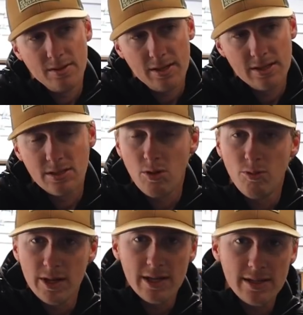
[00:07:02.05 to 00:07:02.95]
is going
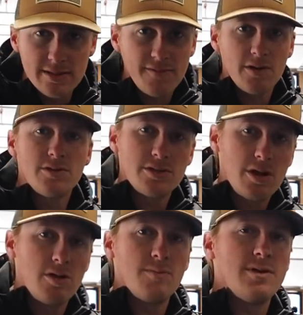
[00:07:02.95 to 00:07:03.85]
to win this first
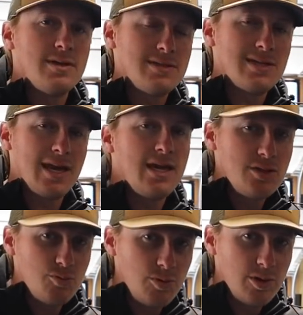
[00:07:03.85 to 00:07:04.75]
tournament,
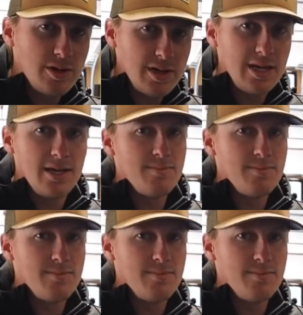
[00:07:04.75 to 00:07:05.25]
stage 1 in